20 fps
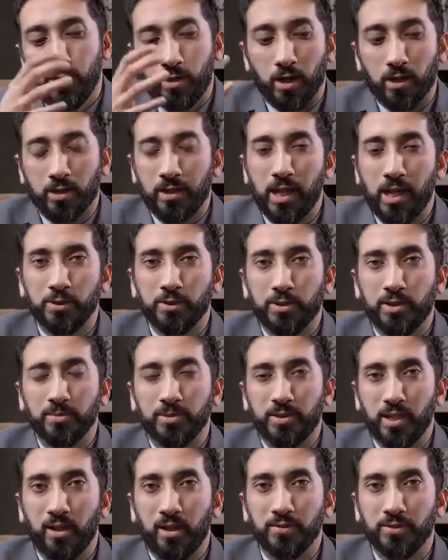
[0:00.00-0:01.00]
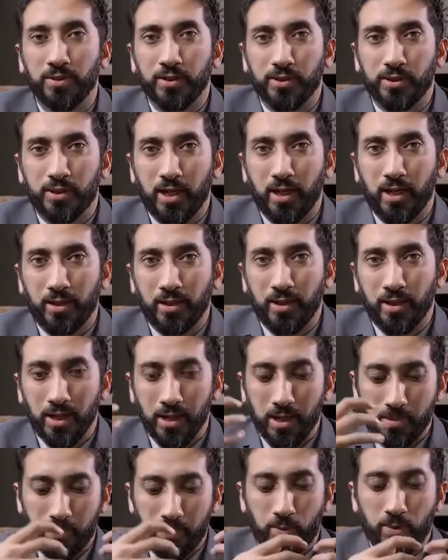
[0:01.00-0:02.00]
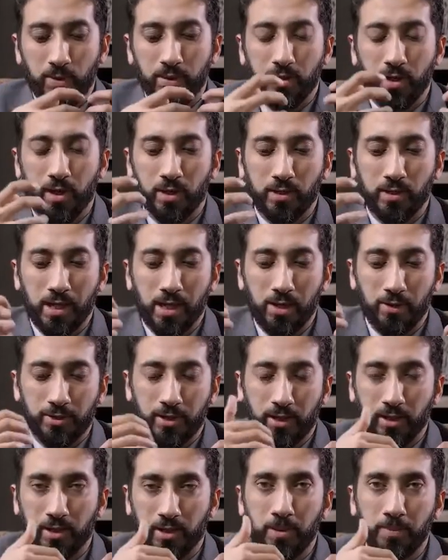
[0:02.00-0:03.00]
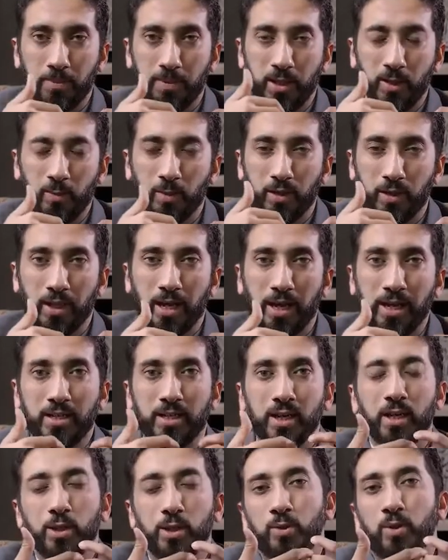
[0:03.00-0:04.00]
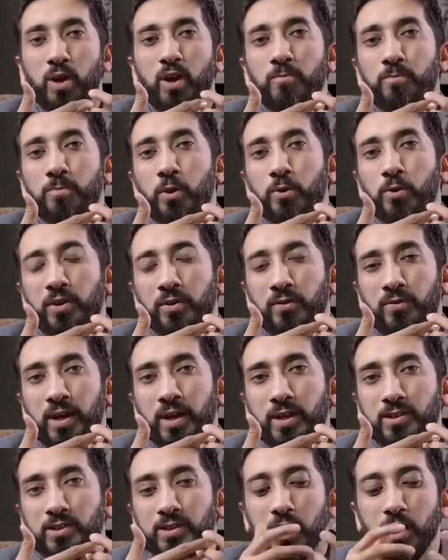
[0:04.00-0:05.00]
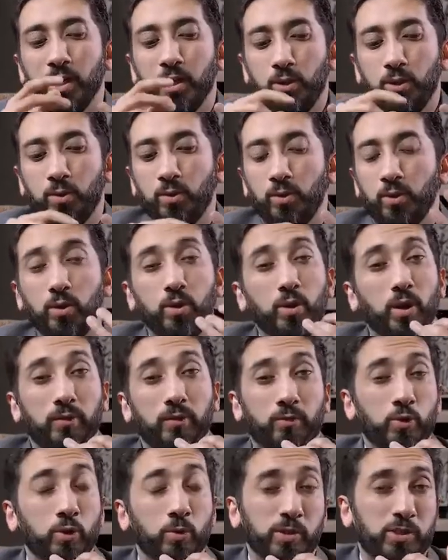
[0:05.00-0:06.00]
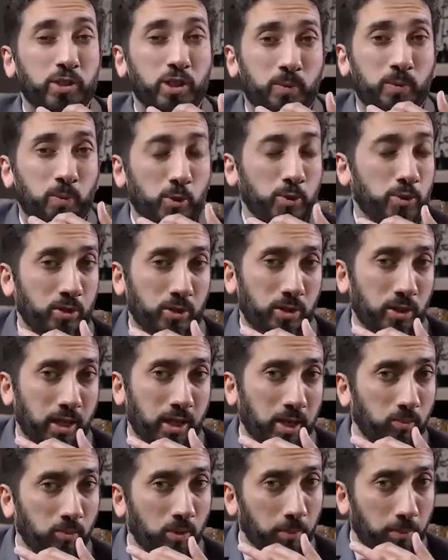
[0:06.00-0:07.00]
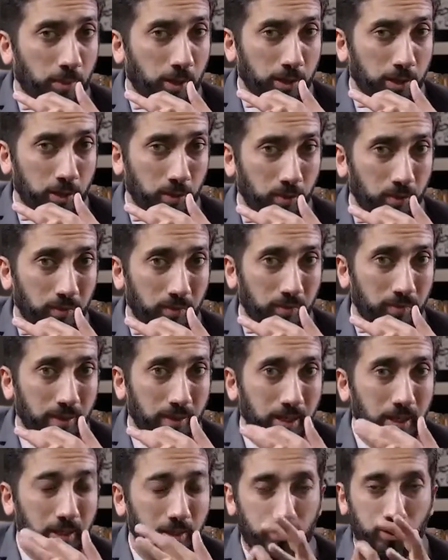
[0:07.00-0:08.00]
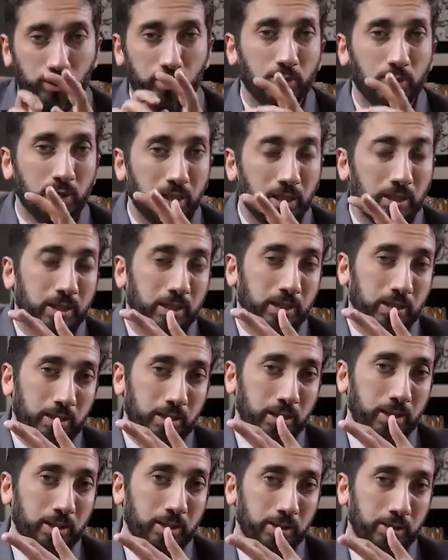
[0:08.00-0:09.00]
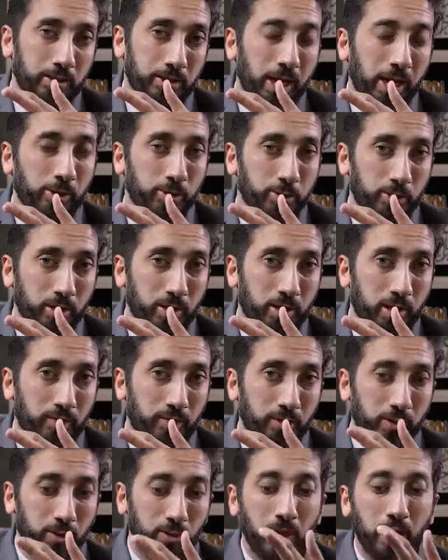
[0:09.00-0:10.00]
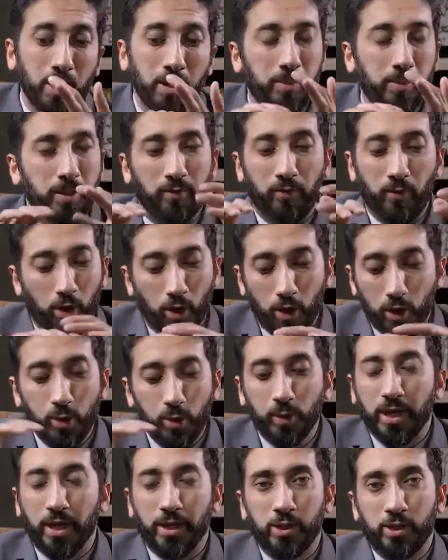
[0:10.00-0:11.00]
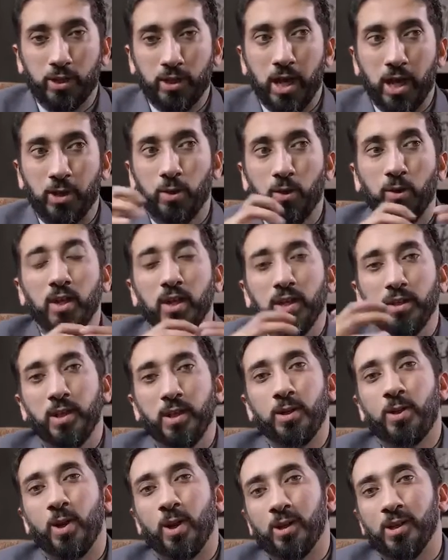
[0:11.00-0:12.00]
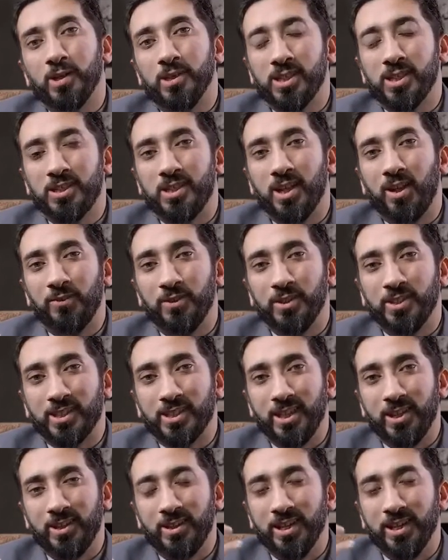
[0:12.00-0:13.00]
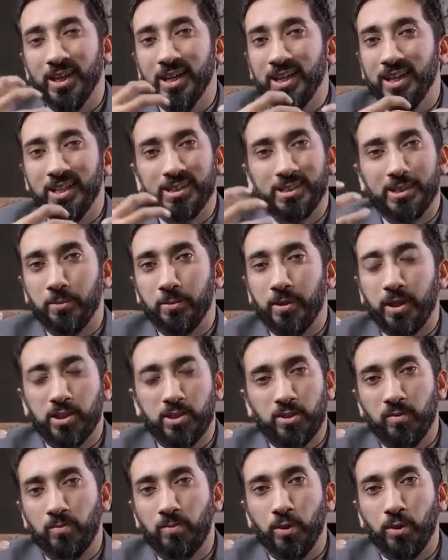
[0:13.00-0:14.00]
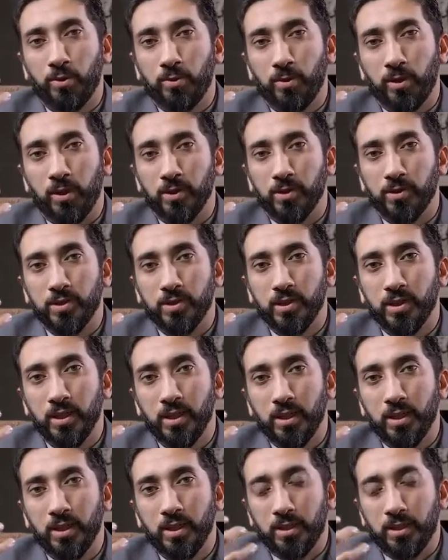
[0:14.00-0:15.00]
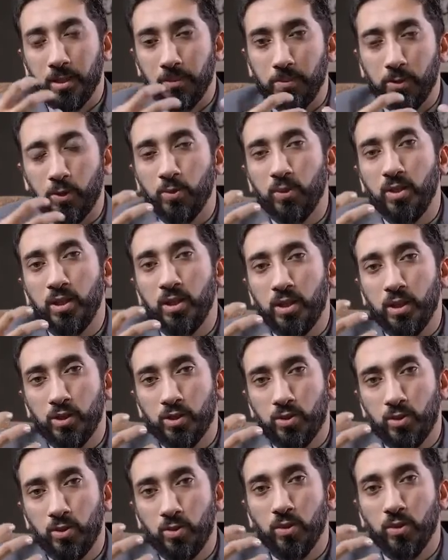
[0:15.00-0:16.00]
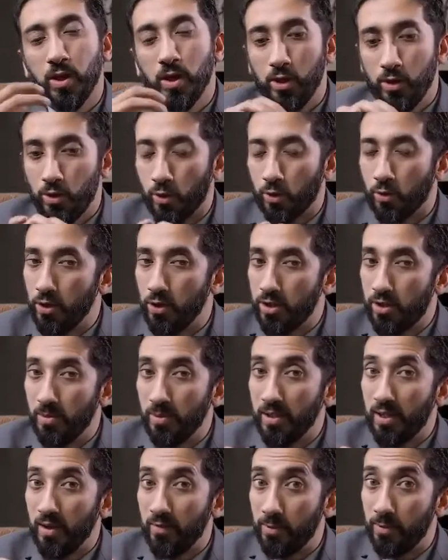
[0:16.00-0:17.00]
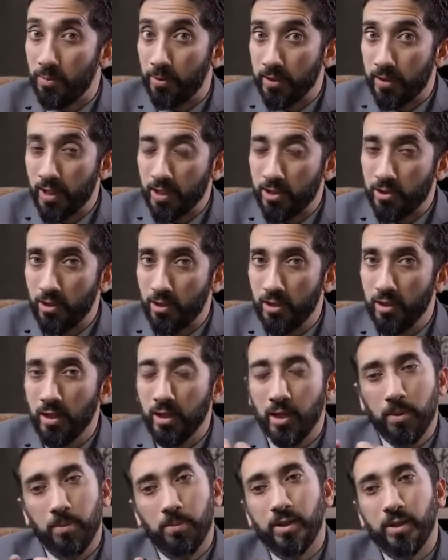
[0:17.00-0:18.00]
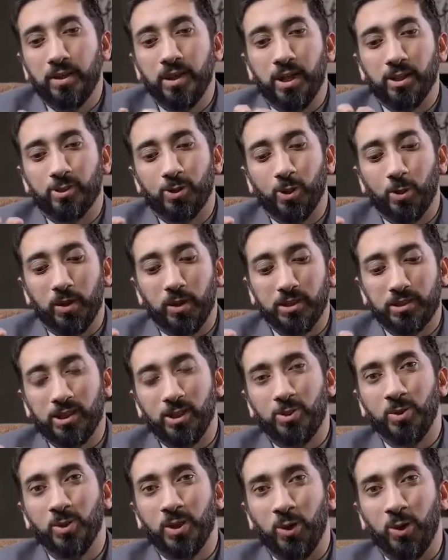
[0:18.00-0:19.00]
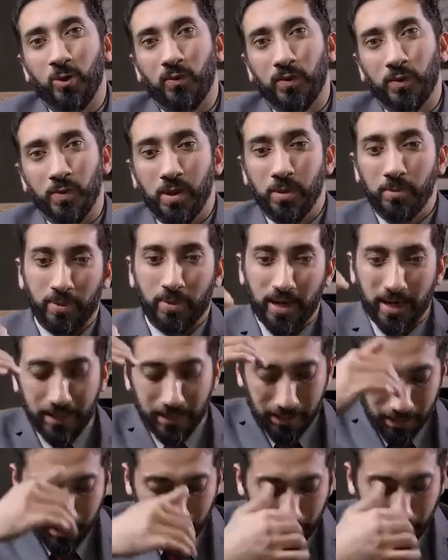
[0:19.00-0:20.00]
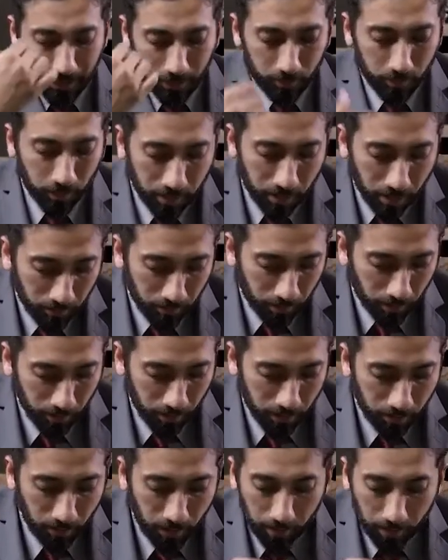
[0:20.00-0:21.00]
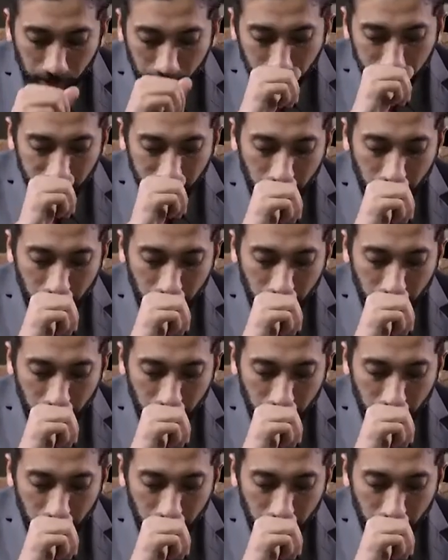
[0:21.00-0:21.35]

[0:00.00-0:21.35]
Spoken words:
Dark clouds themselves are scary, but when dark clouds are accompanied with light, you have both effects. If too much exposure to light will burn you, so you need the shadows to cover you. But if all you get is shadow, then darkness itself is scary. It's the best of both worlds. That between these two, you're going to be given protection, but not so much that you get overwhelmed by it. Light will come through as well.